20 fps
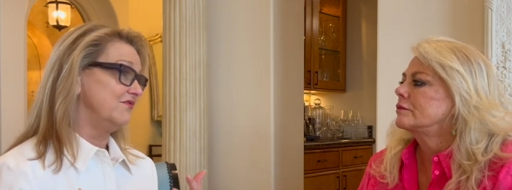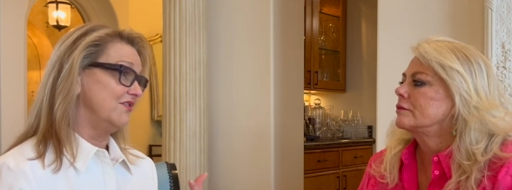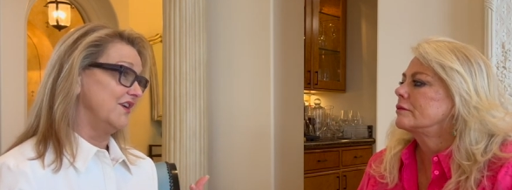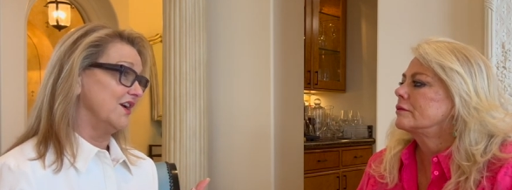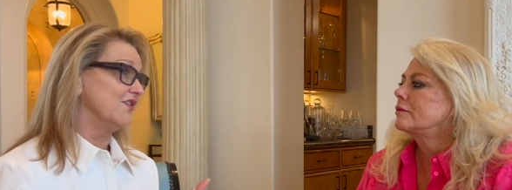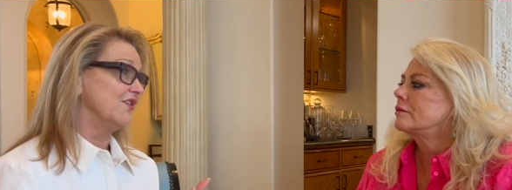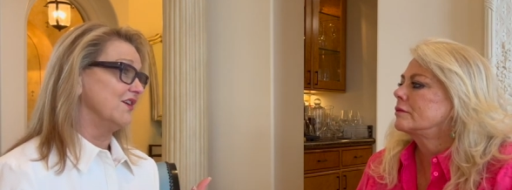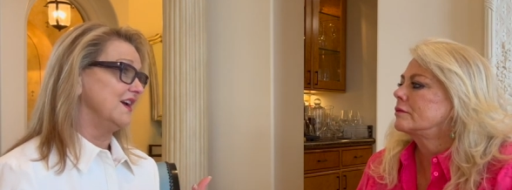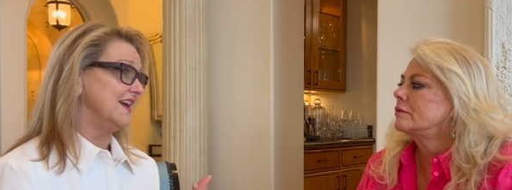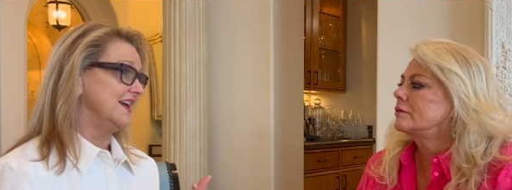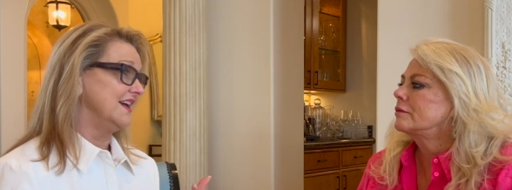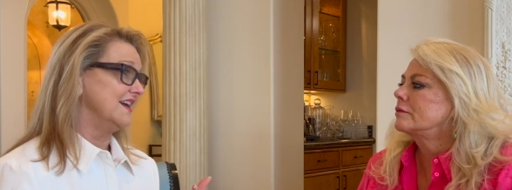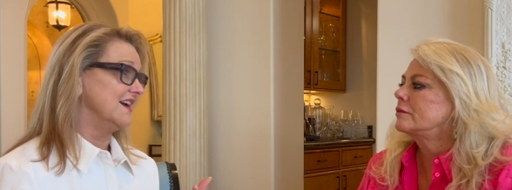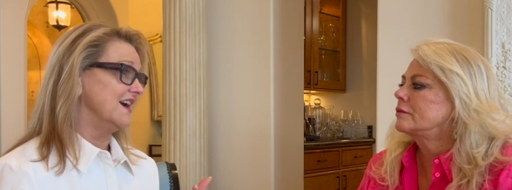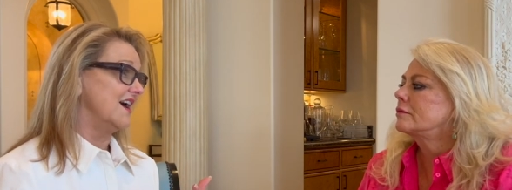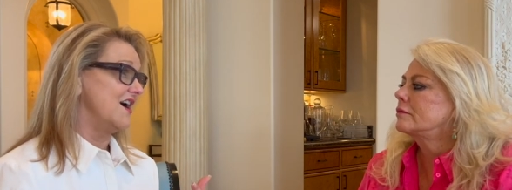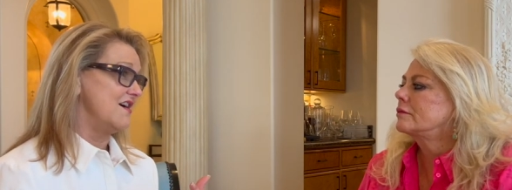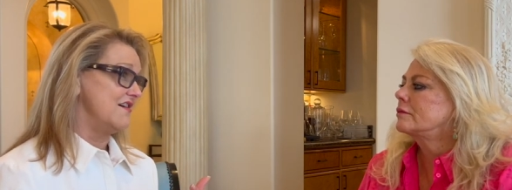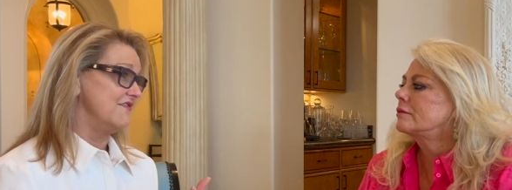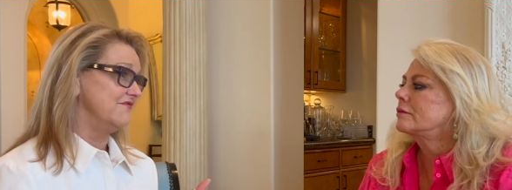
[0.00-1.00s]
Speaker 1: very
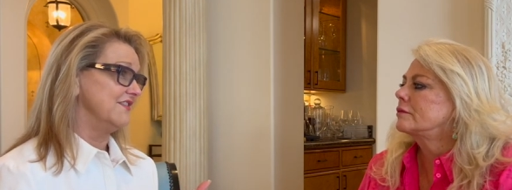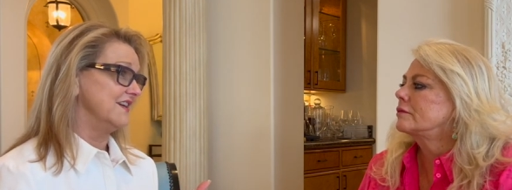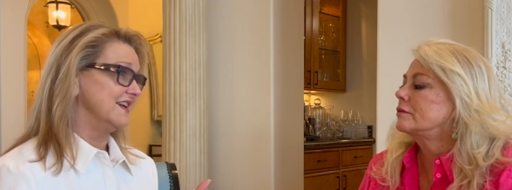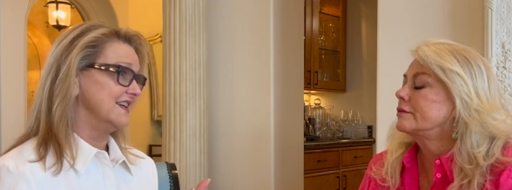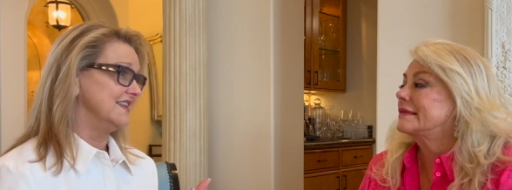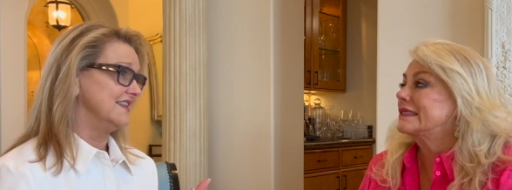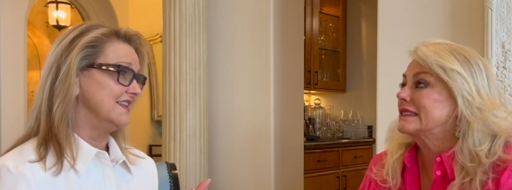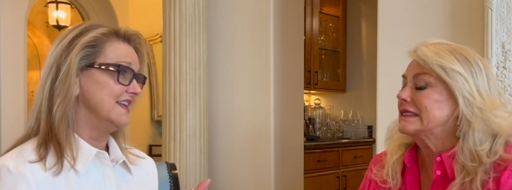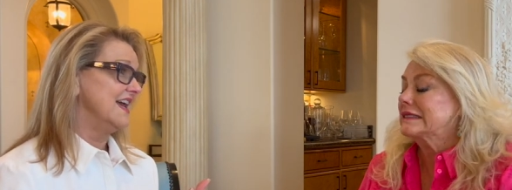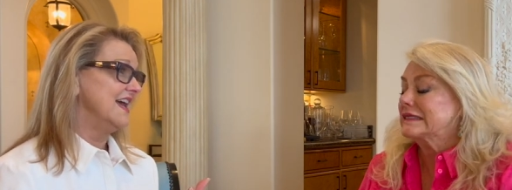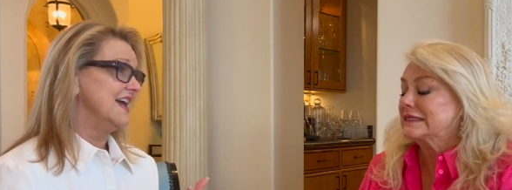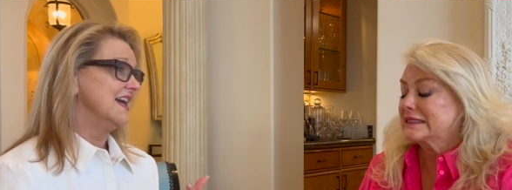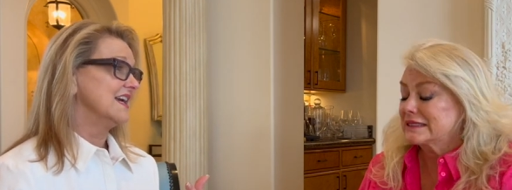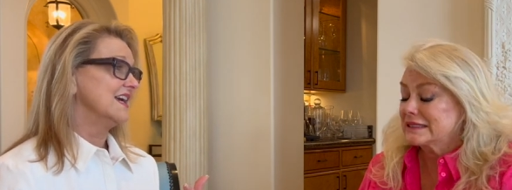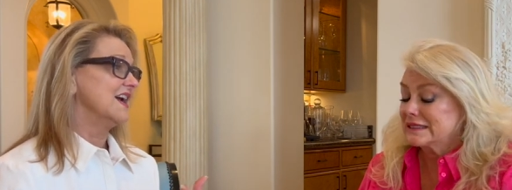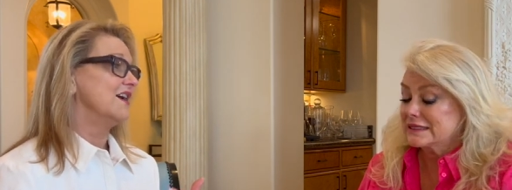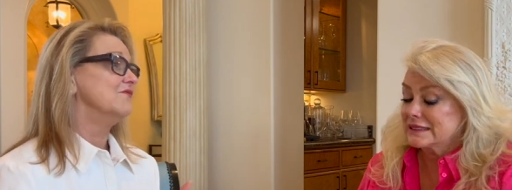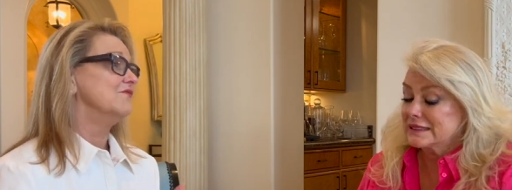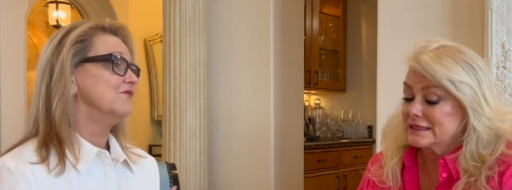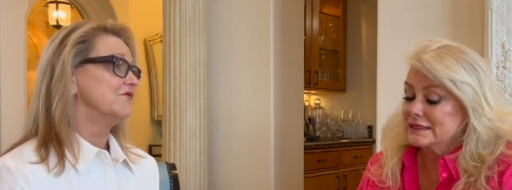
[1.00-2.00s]
often
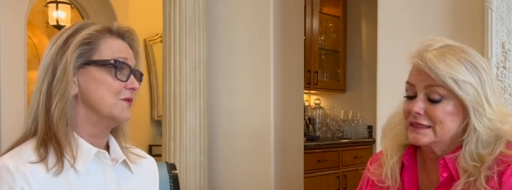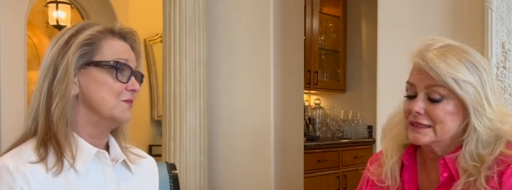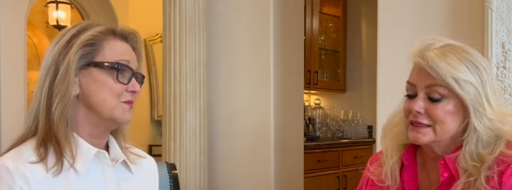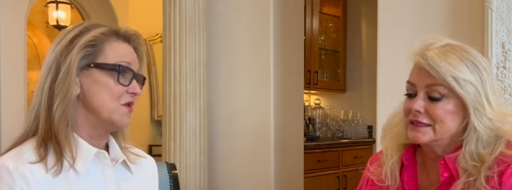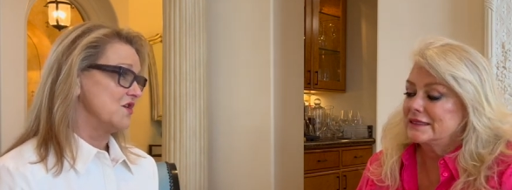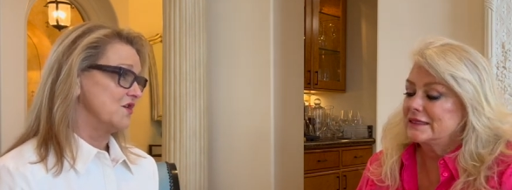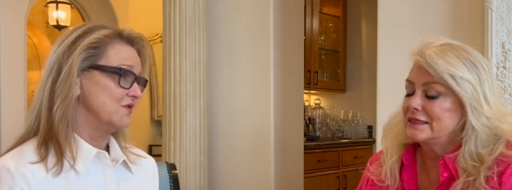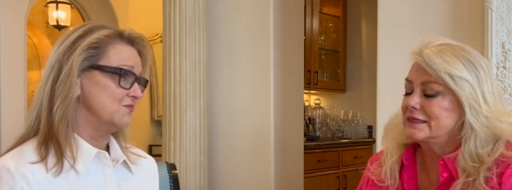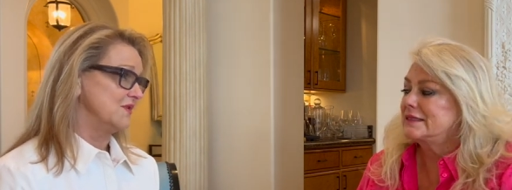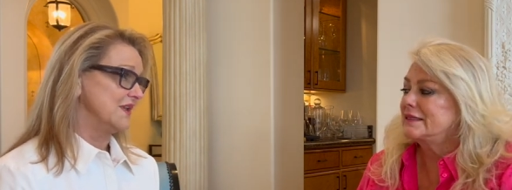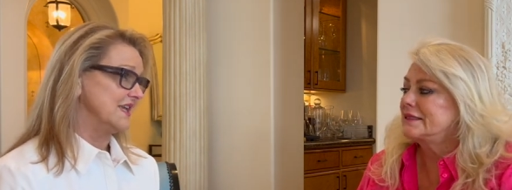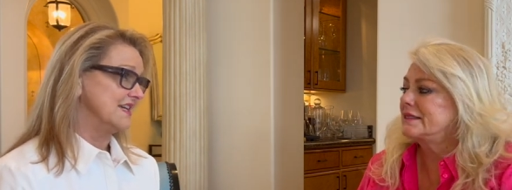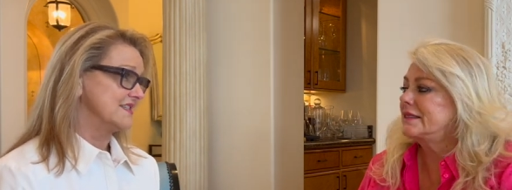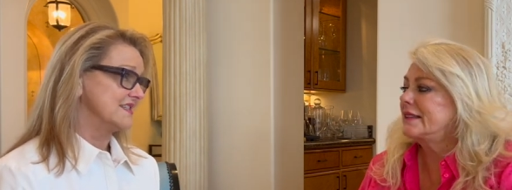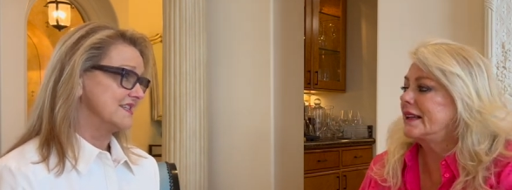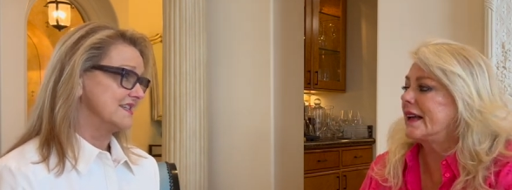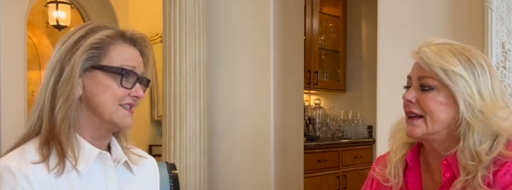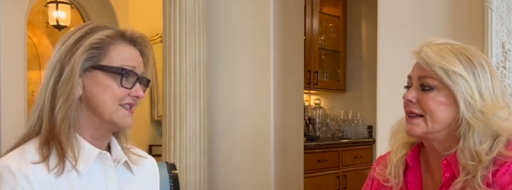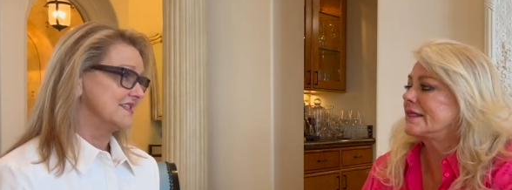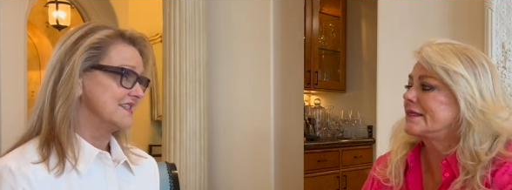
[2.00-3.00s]
come from hard places.
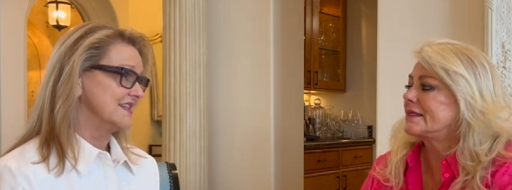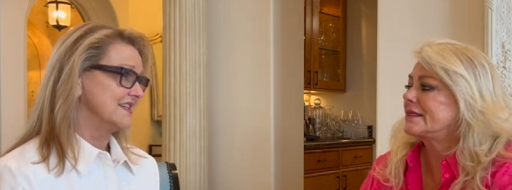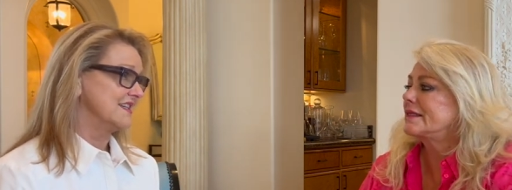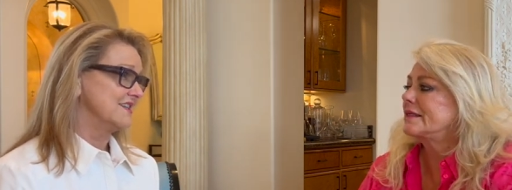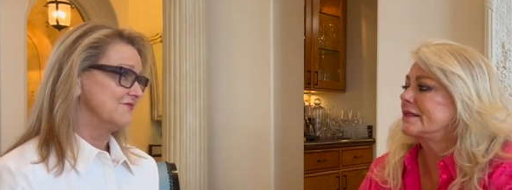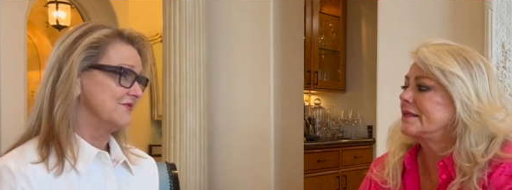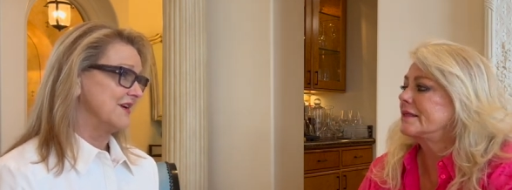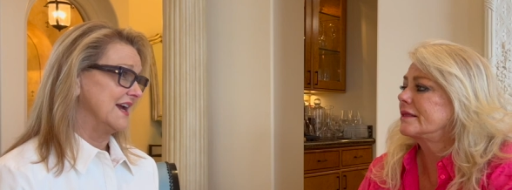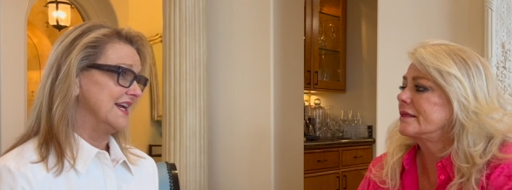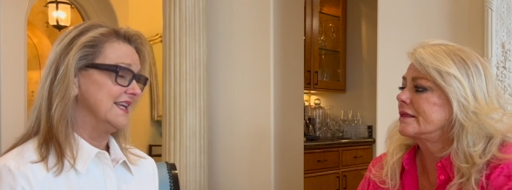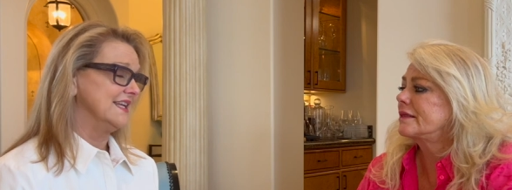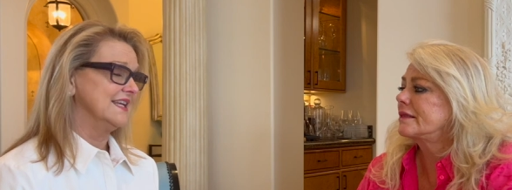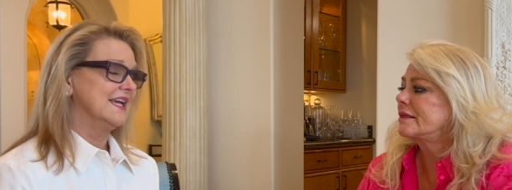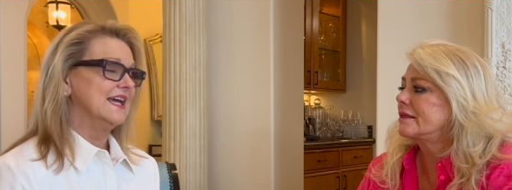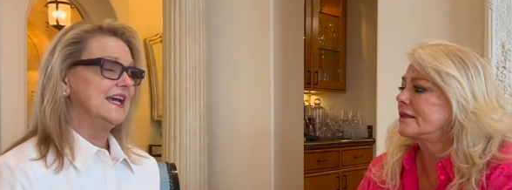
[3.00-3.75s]
Yes. Right.